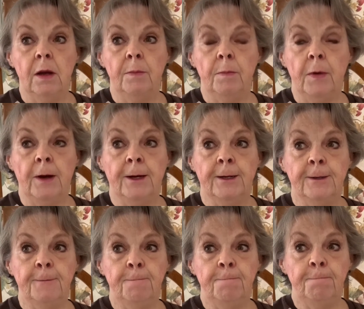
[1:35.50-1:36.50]

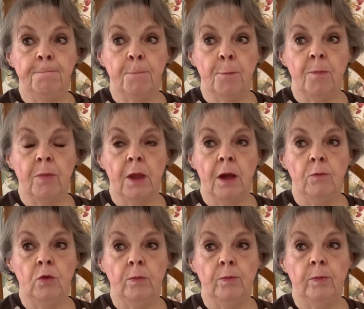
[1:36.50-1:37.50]
I
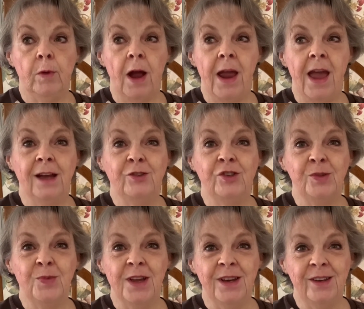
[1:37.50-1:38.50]
actually
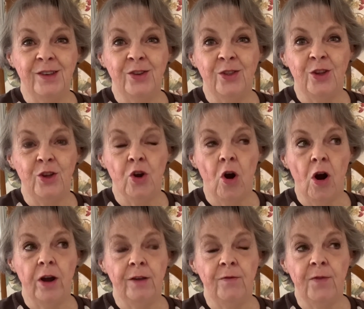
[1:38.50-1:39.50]
went into the
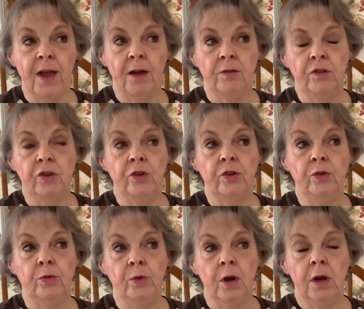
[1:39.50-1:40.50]
yard and found
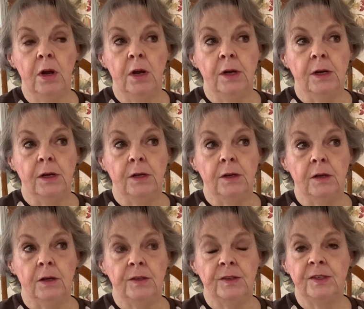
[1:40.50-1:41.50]
two
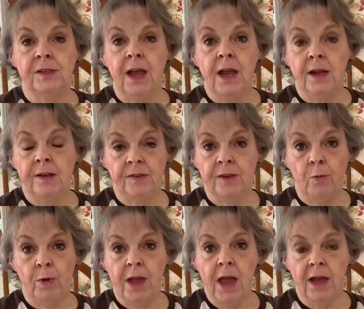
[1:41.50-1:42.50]
stakes that
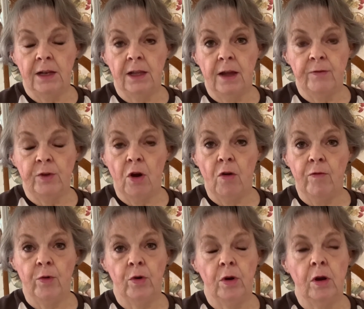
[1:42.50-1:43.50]
we had left
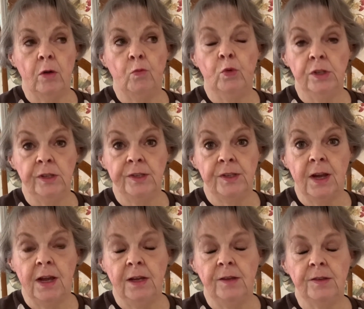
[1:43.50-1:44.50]
over, wooden
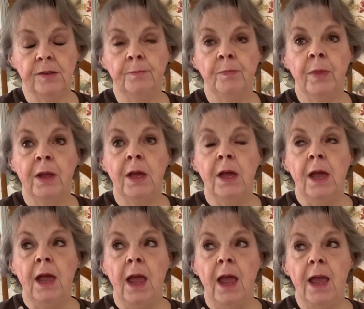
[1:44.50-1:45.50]
stakes,
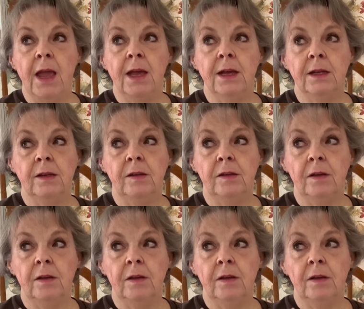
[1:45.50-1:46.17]
and